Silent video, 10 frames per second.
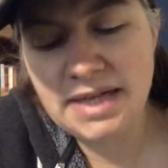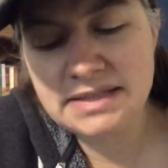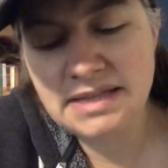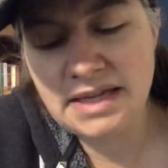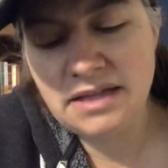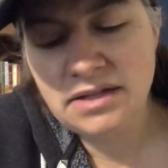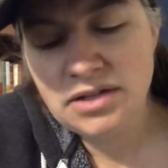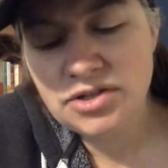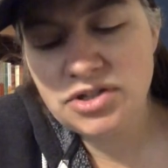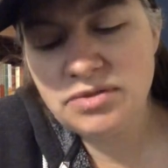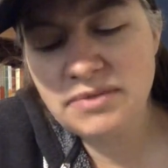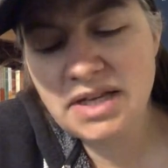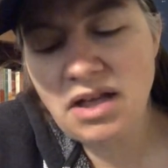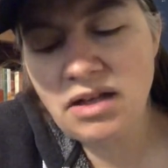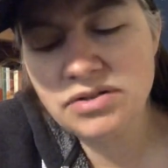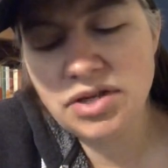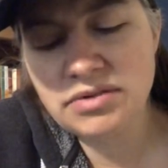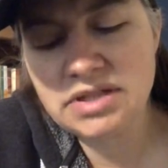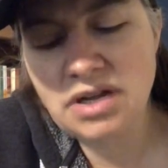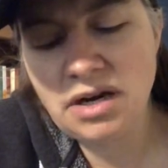I said. Shouldn't we call Joe
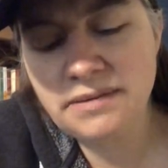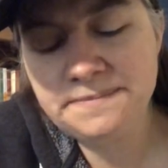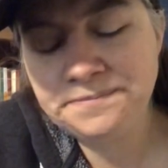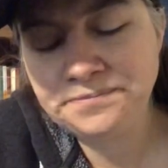Starr?